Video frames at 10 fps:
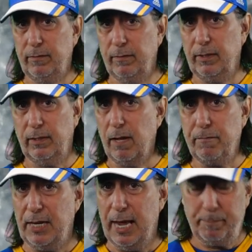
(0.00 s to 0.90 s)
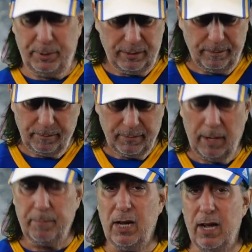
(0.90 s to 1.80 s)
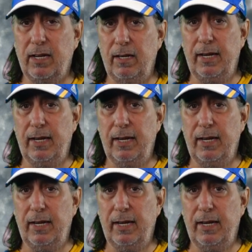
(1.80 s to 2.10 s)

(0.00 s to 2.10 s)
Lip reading: Love taps. I'm talking